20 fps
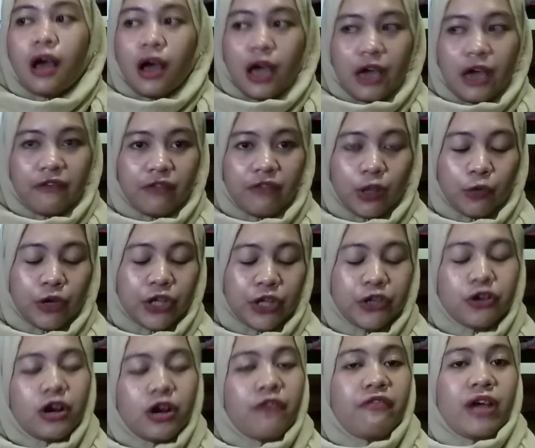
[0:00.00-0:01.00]
evaluate
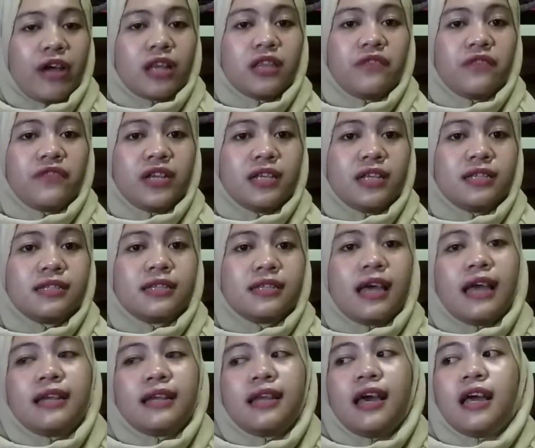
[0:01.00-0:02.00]
your effectiveness,
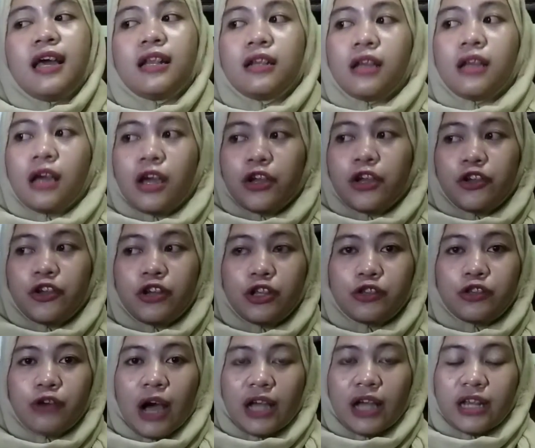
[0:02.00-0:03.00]
and then you need
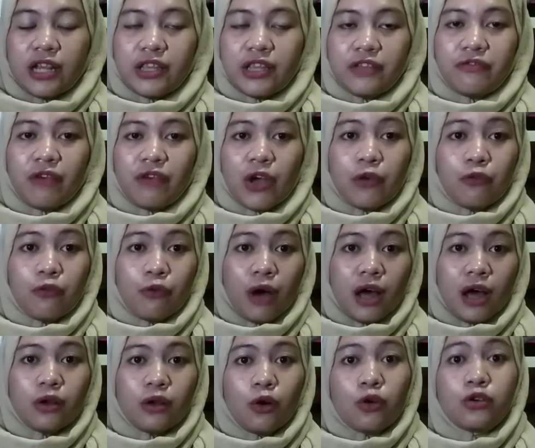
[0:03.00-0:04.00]
to identify of
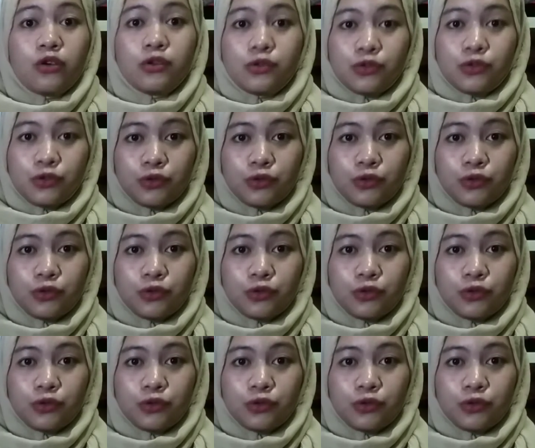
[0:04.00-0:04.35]
one or